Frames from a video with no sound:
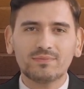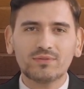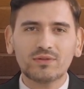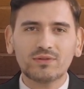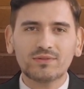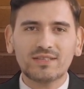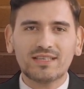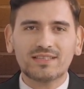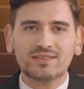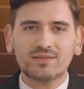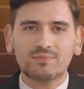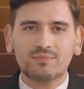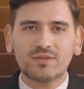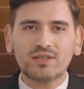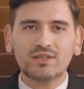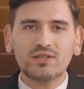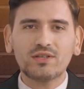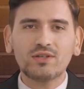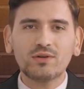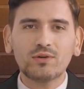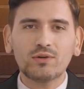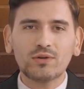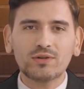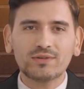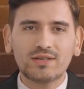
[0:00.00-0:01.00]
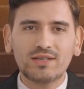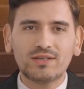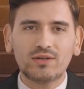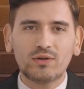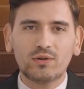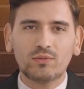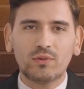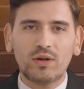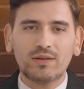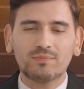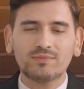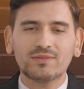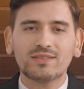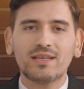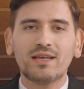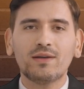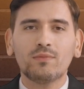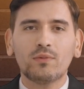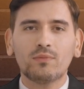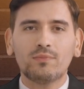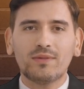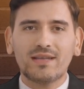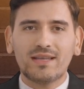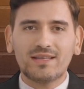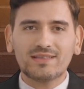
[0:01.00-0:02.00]
You need to be sure that your website
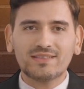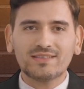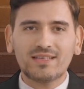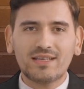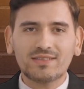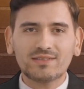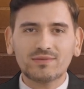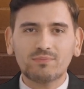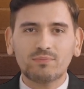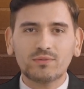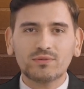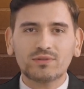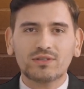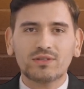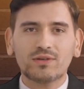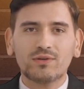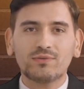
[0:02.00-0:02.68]
will be accessible to